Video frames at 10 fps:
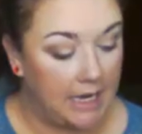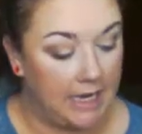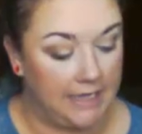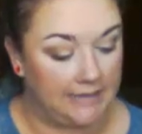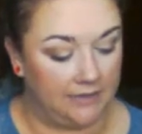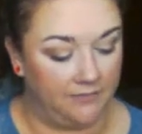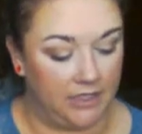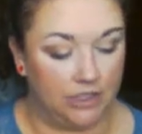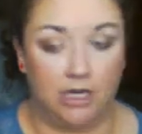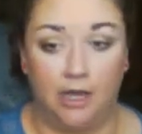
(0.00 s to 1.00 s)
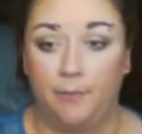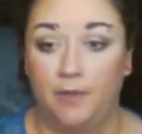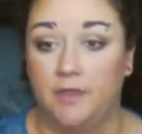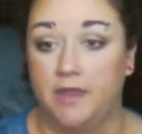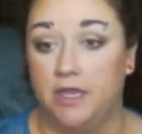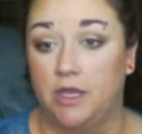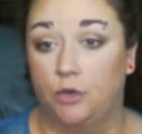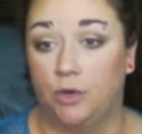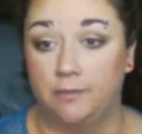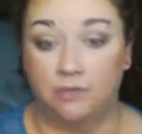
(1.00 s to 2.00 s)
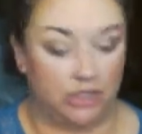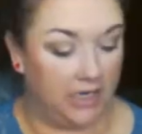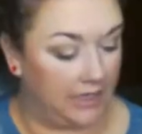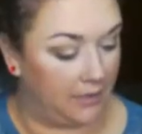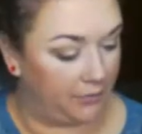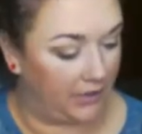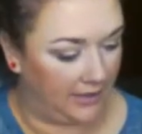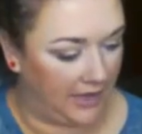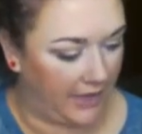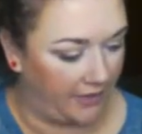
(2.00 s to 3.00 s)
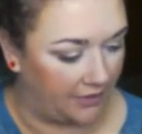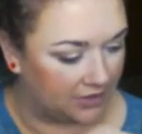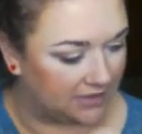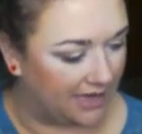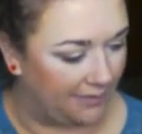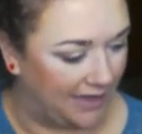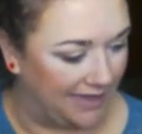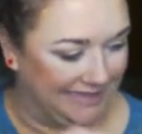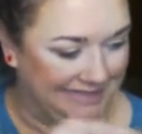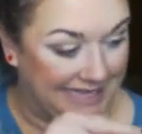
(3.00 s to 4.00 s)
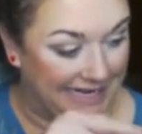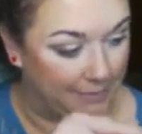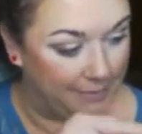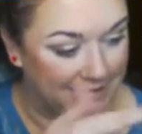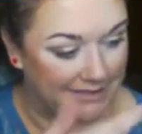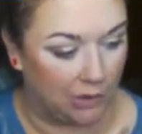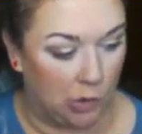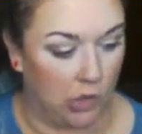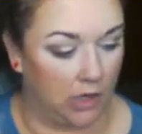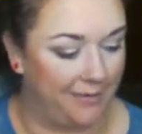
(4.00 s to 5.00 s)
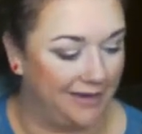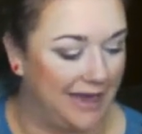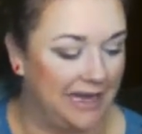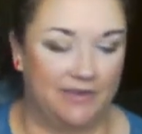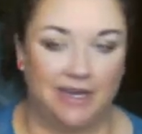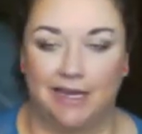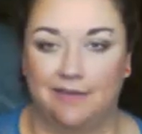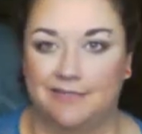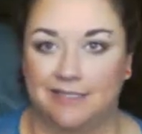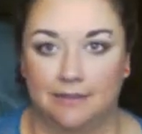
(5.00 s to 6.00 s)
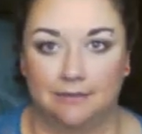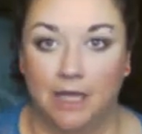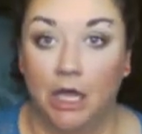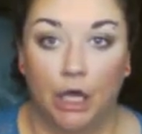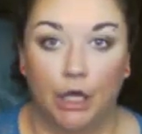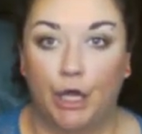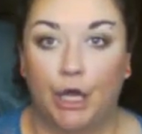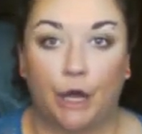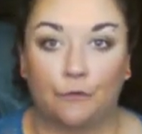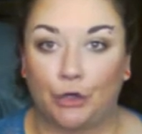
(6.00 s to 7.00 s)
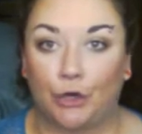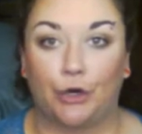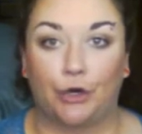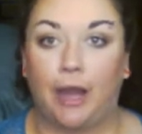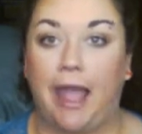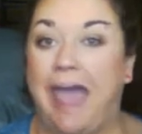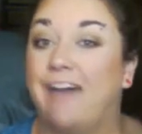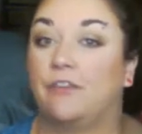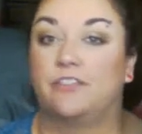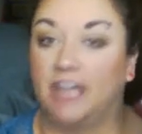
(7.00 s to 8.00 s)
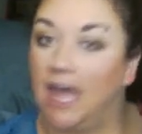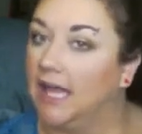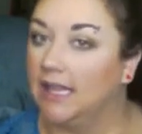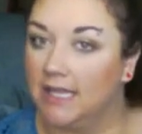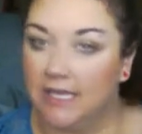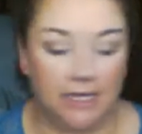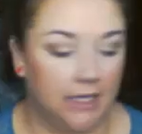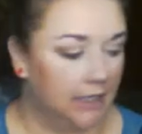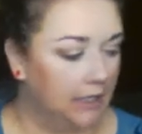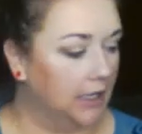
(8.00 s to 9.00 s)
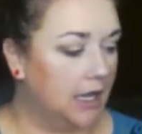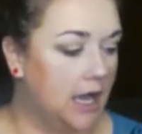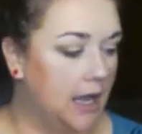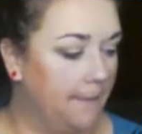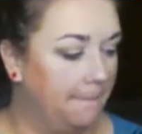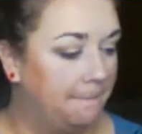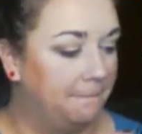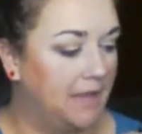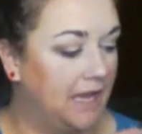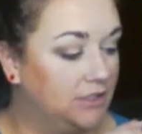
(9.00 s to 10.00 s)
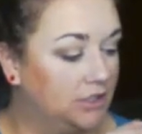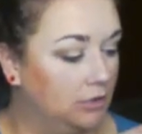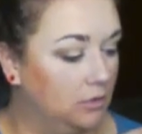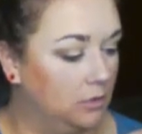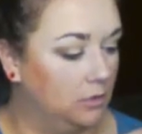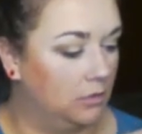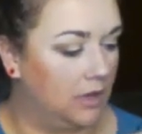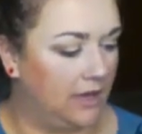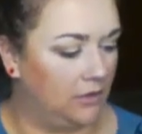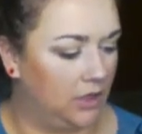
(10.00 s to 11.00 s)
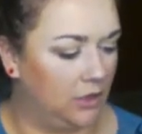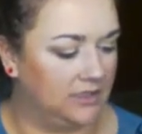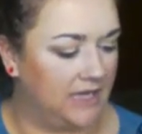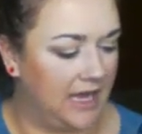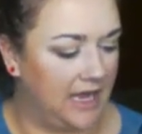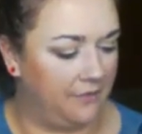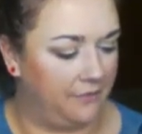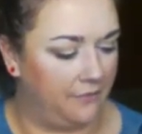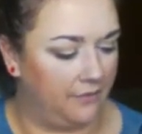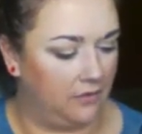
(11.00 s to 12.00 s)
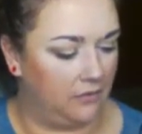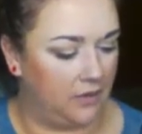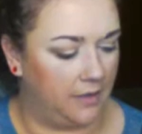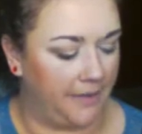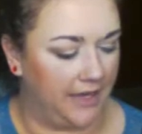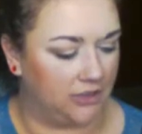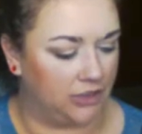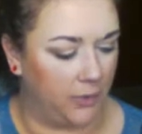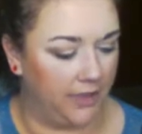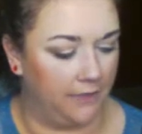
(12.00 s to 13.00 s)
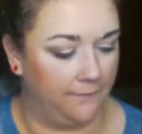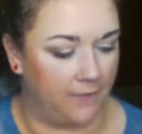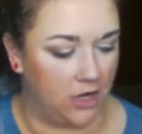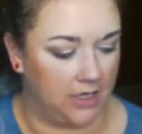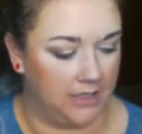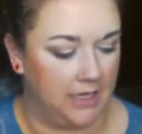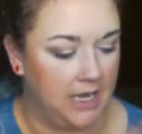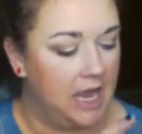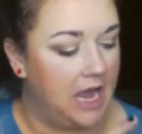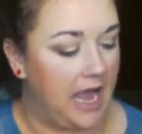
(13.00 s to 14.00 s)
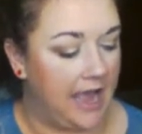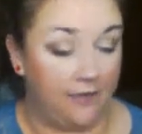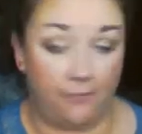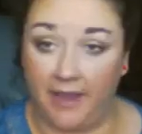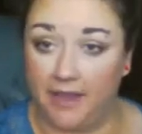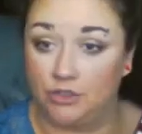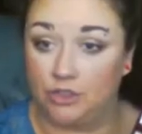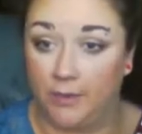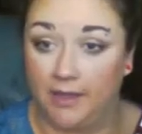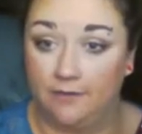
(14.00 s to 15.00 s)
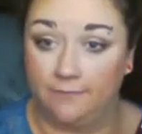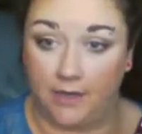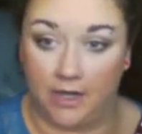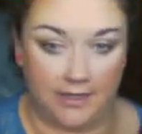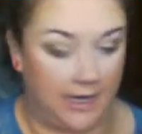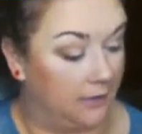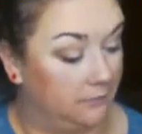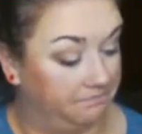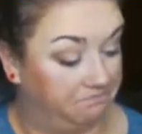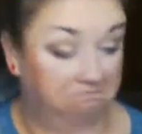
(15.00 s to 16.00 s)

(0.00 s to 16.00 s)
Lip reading: I did finish up the cream shade completely. I think there's some like tiny bits in the corner, but not even enough to cover half of an eyelid. I don't know, did I have Pan showing in Fawn? I have Pan showing in Fawn now.